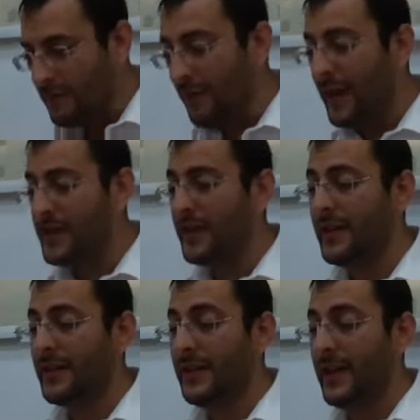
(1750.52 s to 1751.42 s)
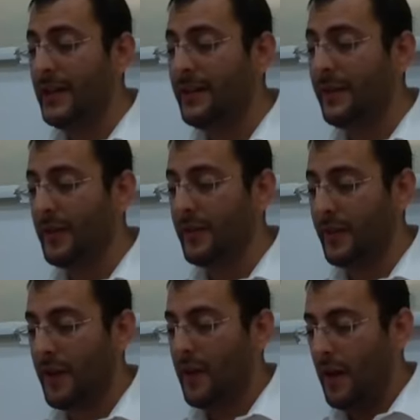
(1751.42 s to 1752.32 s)
Ravashi said a slightly different
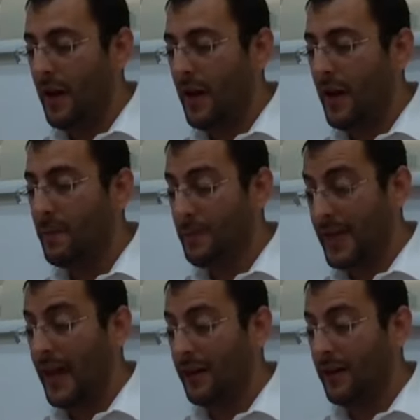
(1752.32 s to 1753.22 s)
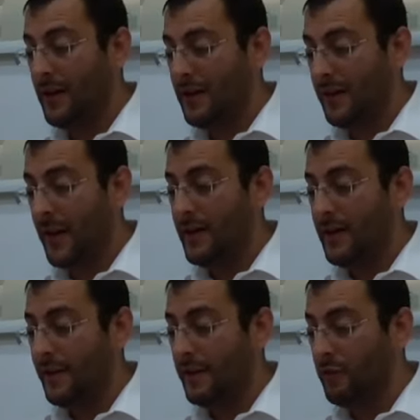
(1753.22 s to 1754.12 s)
uh, psak, slightly
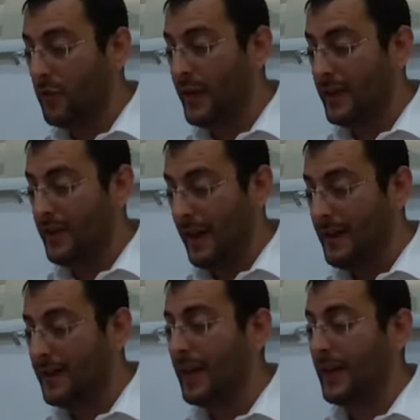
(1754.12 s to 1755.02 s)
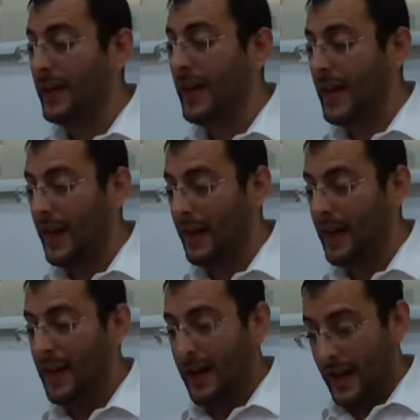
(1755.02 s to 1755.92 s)
different ruling in this case. anan.
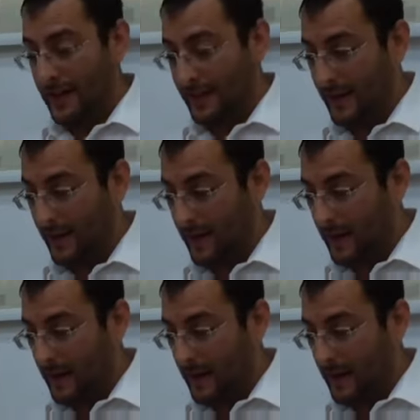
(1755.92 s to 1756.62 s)
Let's see.